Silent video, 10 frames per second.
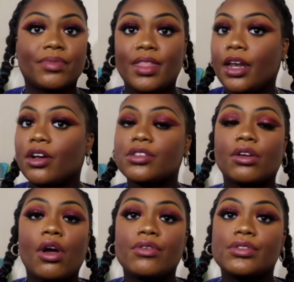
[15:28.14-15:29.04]
That
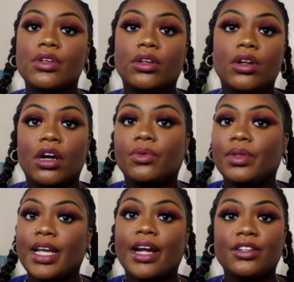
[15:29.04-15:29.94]
also goes
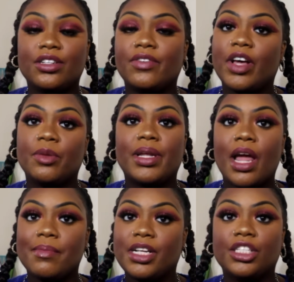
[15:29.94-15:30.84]
along with character development.
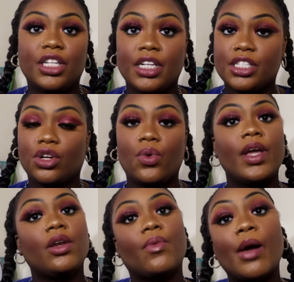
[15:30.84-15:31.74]
I mean, she is the
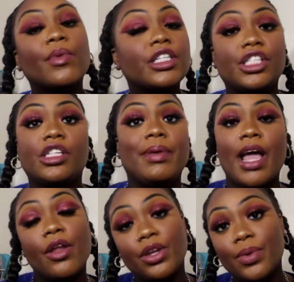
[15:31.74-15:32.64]
queen. Why wouldn't she
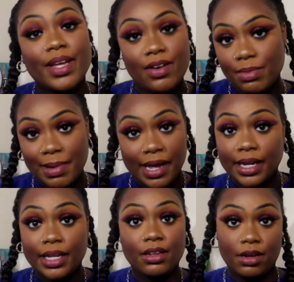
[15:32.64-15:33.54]
be outdoing
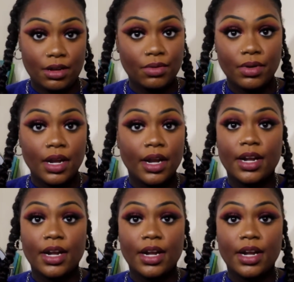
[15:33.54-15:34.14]
everybody, you know?